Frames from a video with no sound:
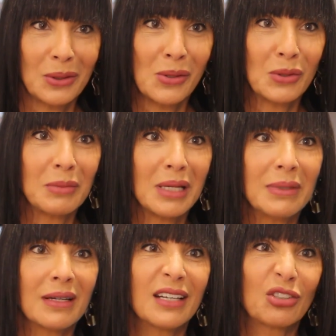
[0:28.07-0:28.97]
or
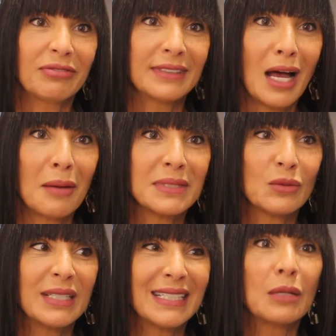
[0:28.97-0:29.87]
maybe a lot of
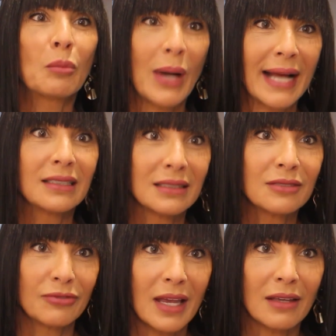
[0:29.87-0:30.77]
times we didn't
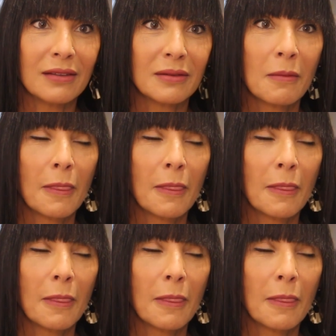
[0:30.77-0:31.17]
practice faith.